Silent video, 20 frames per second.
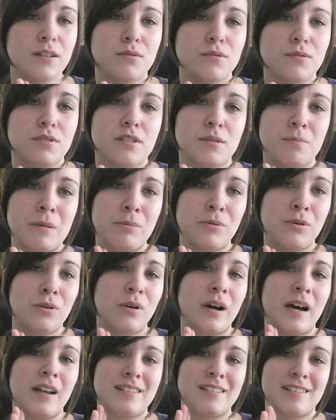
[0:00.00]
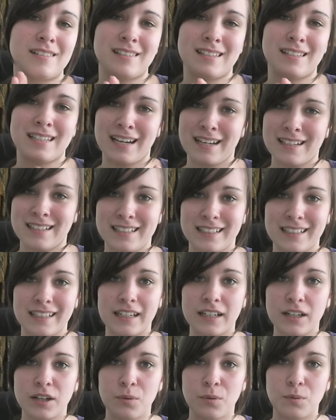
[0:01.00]
it was just people not
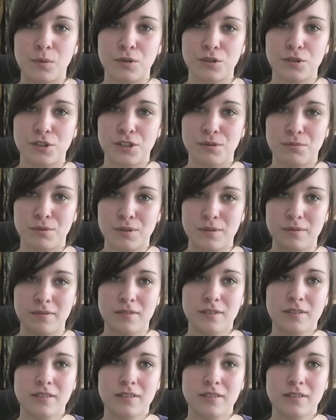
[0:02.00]
understanding what she was